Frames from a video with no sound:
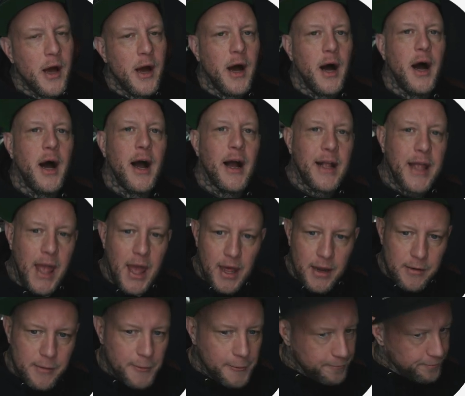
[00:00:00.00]

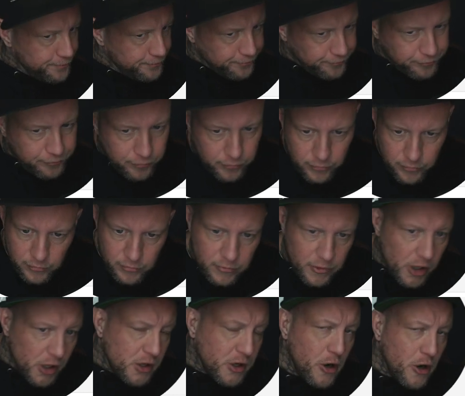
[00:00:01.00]
again,
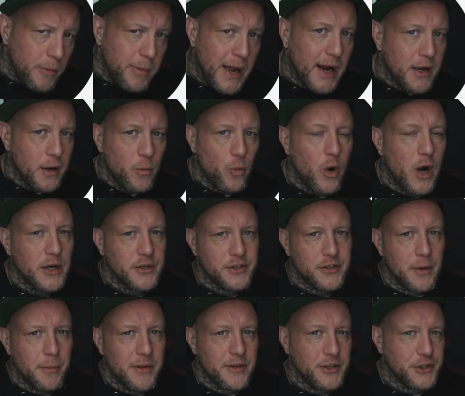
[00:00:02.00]
go back and watch
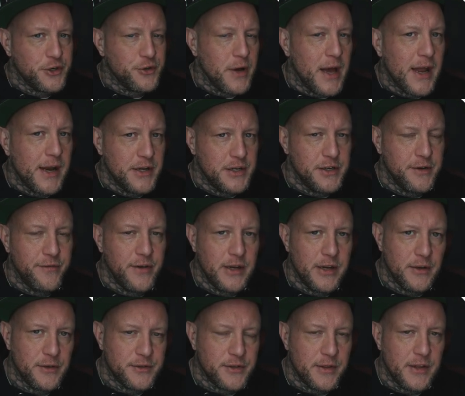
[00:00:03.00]
some of the strategy
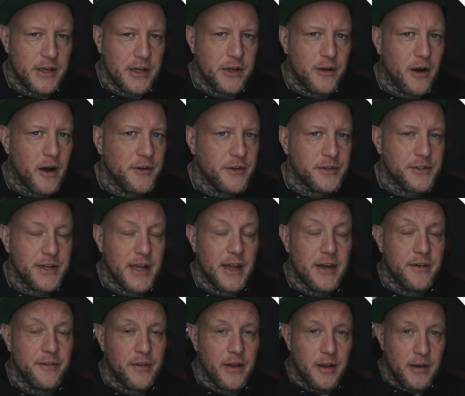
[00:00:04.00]
videos so that you understand
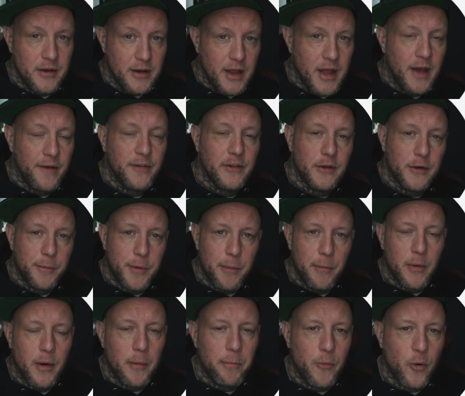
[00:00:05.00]
and you have a little bit
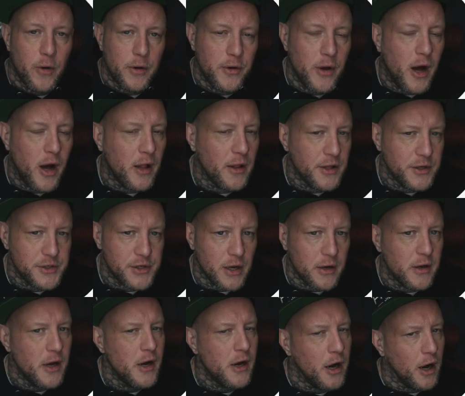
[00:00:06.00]
more knowledge on
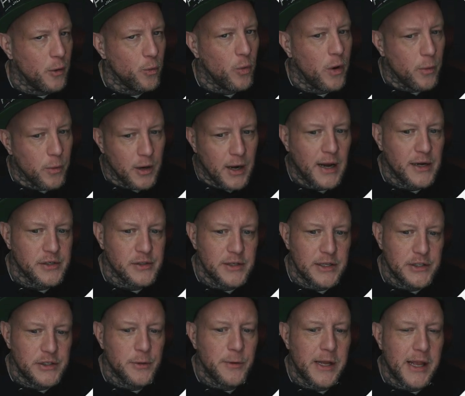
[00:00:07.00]
what we're actually
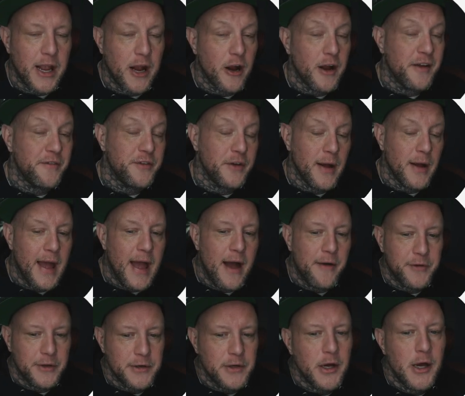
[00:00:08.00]
doing here if you
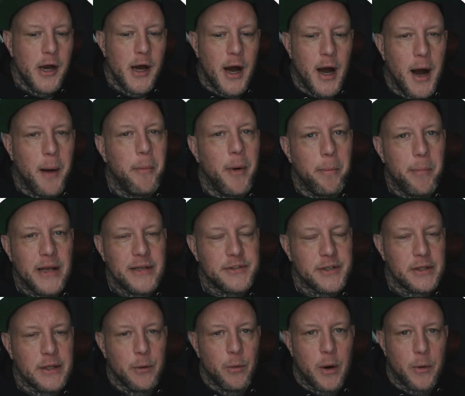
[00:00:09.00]
haven't. But
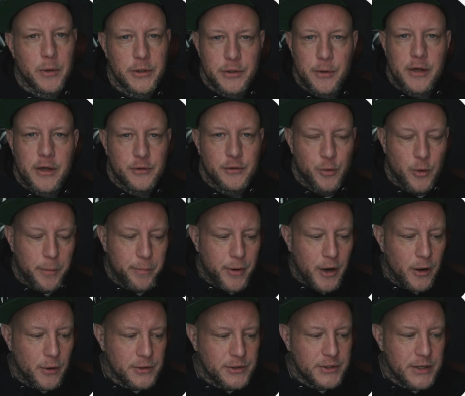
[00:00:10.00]
basically what we're doing is we're
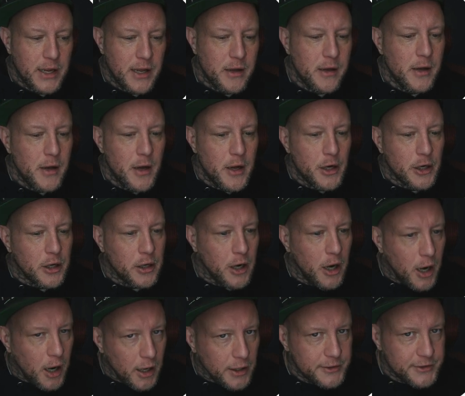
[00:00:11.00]
posting
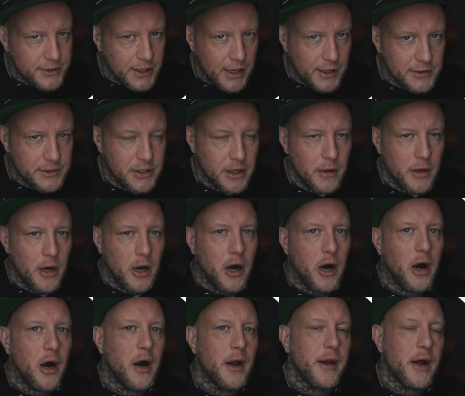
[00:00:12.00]
content
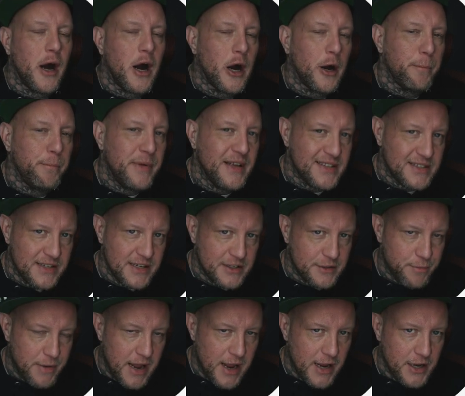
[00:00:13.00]
on our business
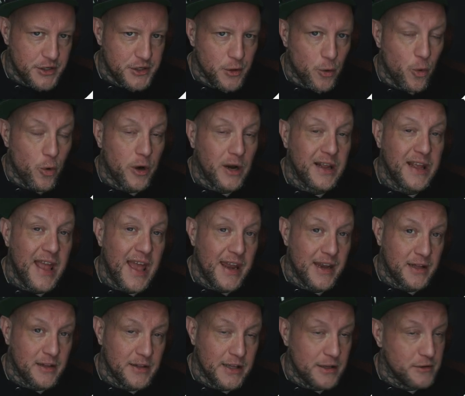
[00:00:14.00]
page
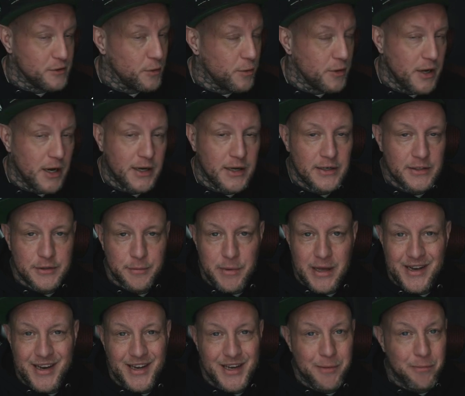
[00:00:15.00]
organically. So we're not going to spend
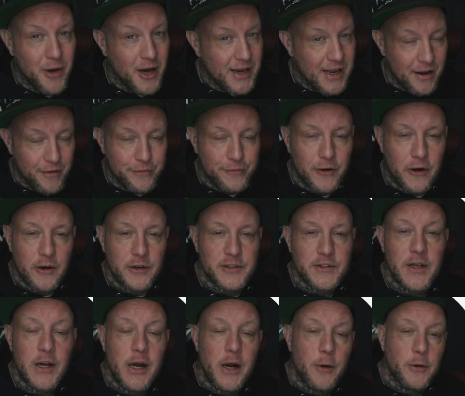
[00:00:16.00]
any money at first.
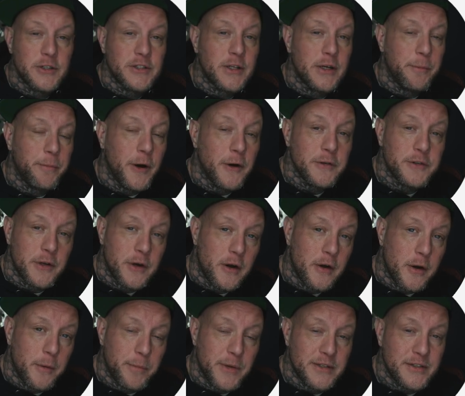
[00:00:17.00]
We're just going to post it on
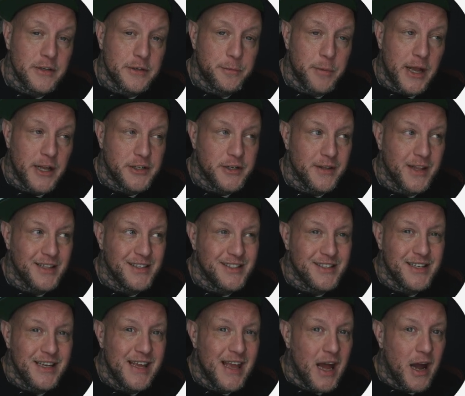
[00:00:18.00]
our business page and then
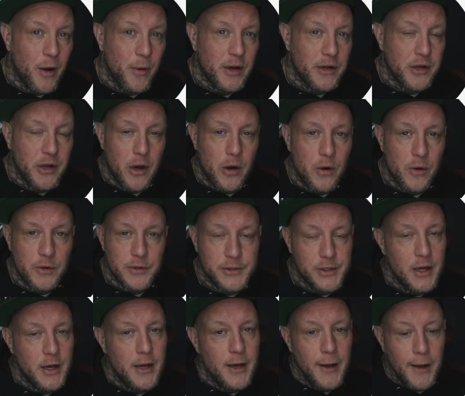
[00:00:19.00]
see how it goes.
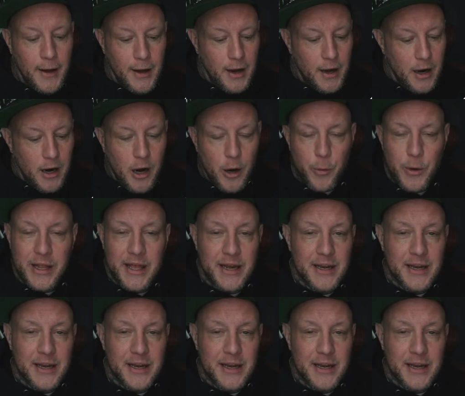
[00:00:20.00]
Are we getting